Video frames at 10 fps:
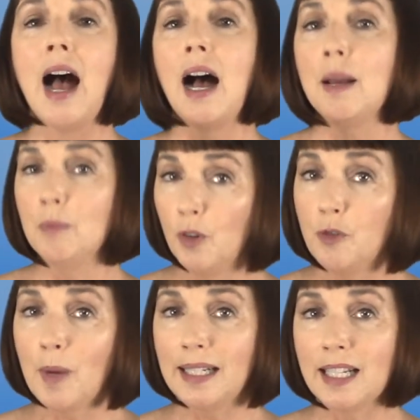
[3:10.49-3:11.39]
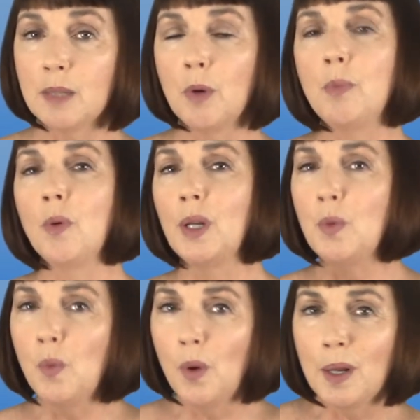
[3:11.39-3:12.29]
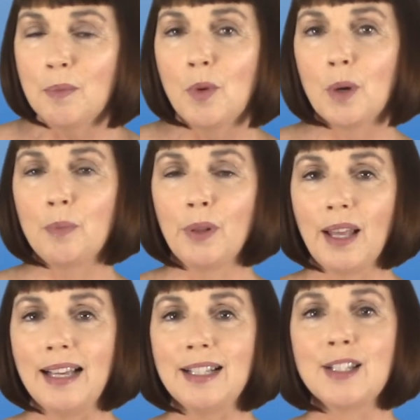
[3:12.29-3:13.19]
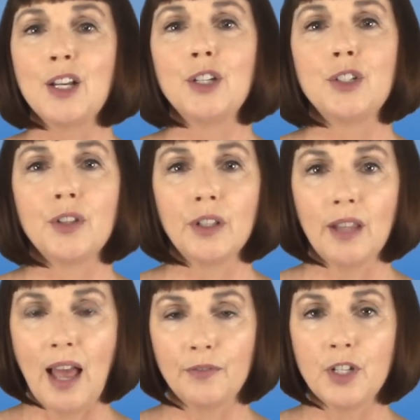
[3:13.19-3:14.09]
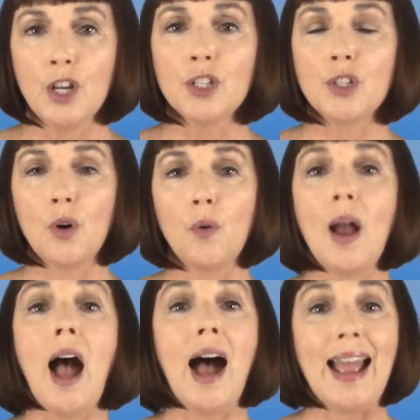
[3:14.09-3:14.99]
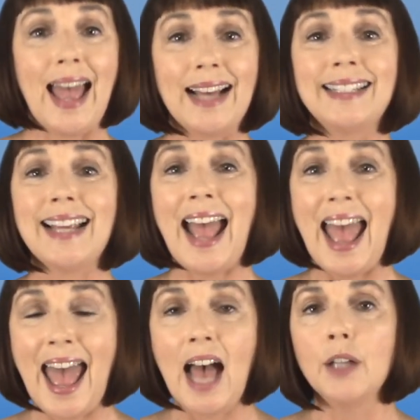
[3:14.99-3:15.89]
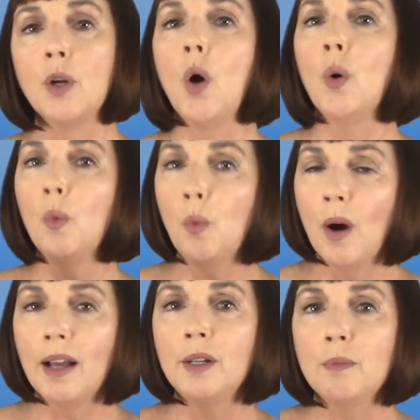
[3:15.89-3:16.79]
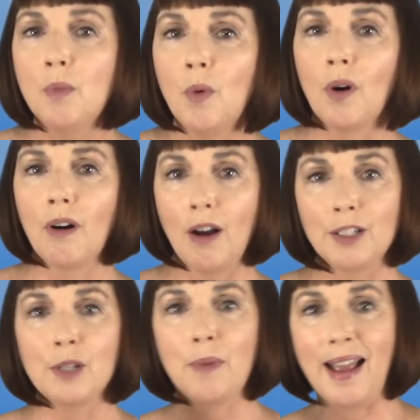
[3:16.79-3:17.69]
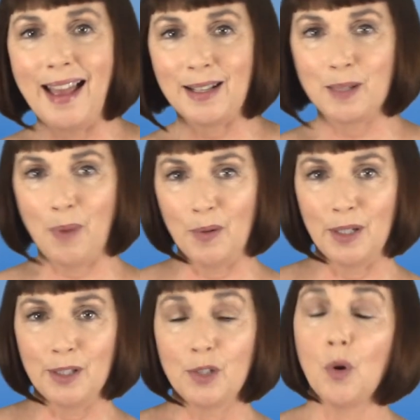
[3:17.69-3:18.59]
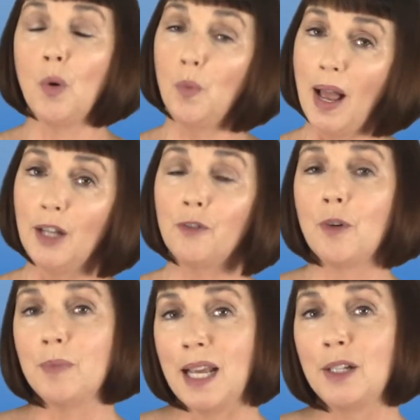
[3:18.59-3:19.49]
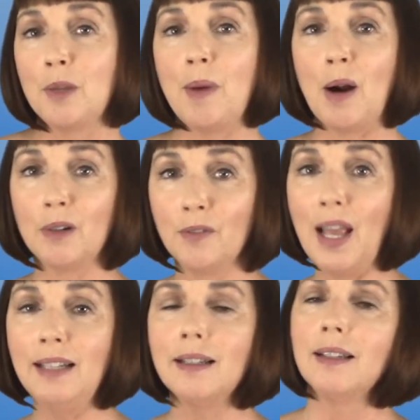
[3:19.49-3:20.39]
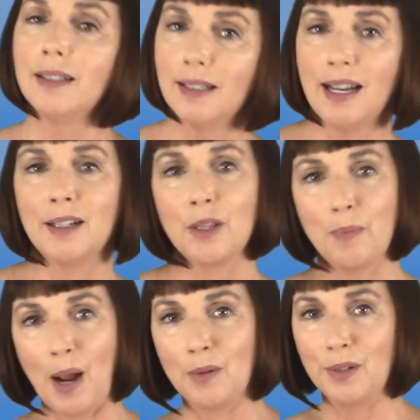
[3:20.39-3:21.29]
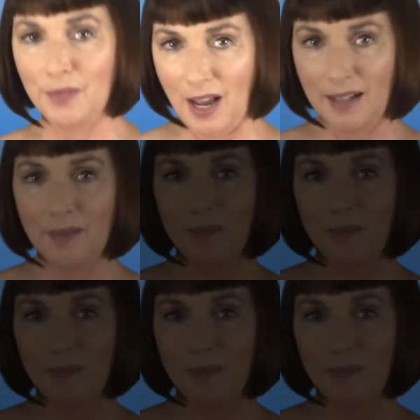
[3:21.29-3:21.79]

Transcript: I moved my decimal point one more place to the left. So I had to add one more onto my exponent. So it went from 10 to the power of 8 to 10 to the power of 9.